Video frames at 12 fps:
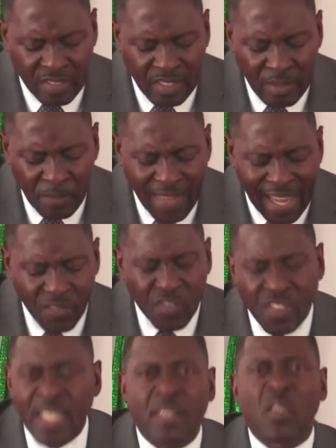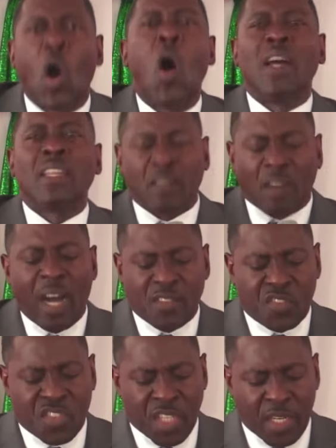that seek to haunt God's
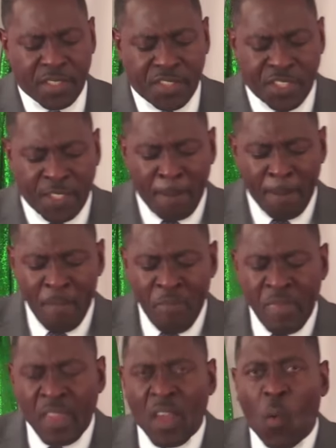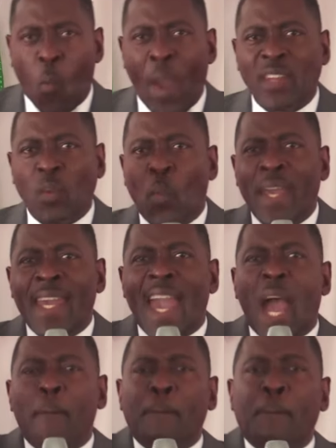church, when we
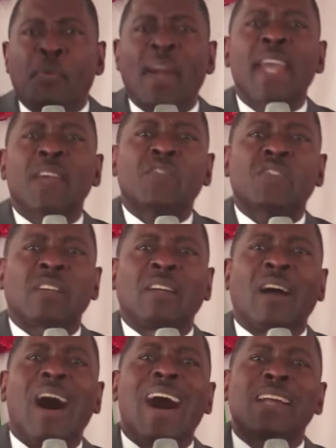embrace God's